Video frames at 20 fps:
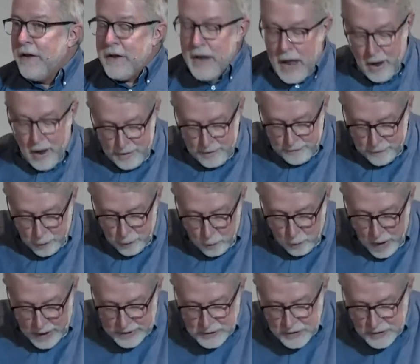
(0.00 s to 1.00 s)
Now, if you're
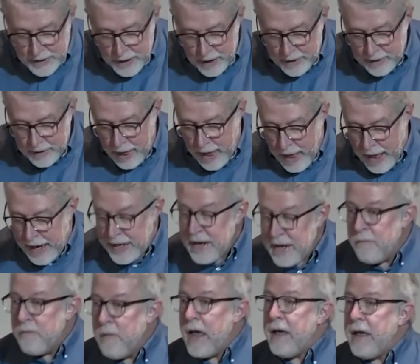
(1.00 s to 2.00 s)
watching online,
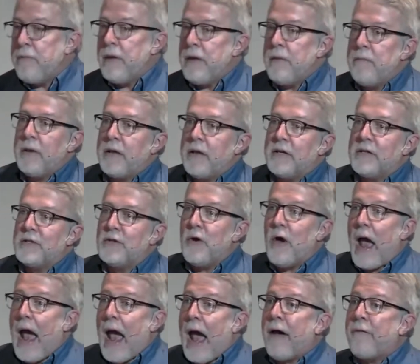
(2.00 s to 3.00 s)
it may be because you
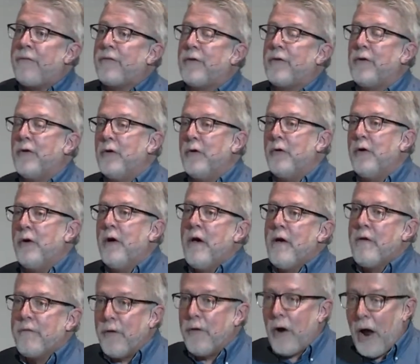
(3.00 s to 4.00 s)
have to
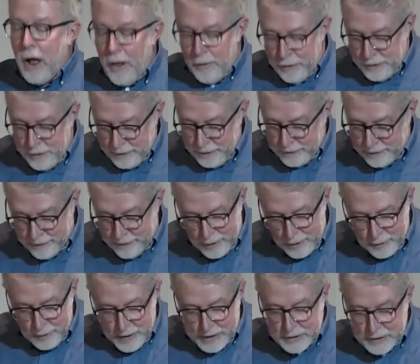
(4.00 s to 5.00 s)
for health
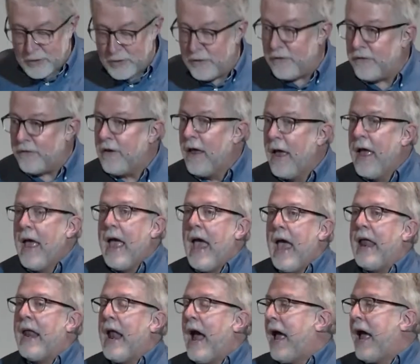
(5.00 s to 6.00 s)
considerations,
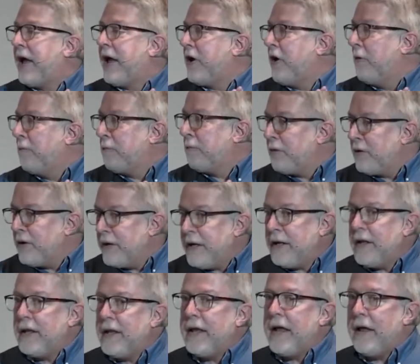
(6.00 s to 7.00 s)
and I
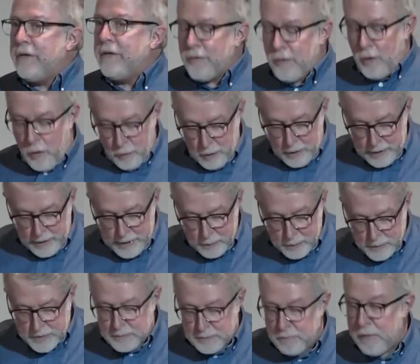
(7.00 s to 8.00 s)
completely and totally
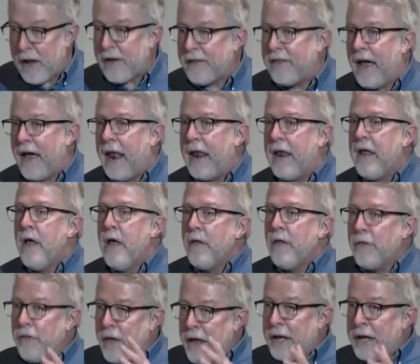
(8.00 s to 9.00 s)
respect that.
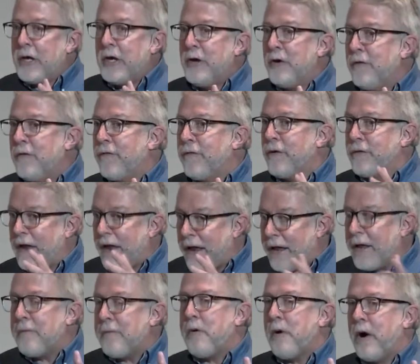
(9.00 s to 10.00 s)
Thank you for
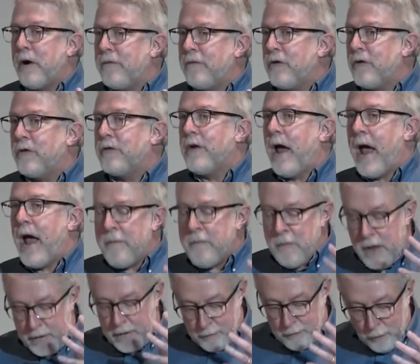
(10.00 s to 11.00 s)
taking part of your
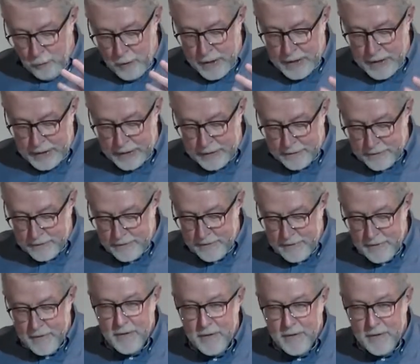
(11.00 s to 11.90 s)
time and joining us.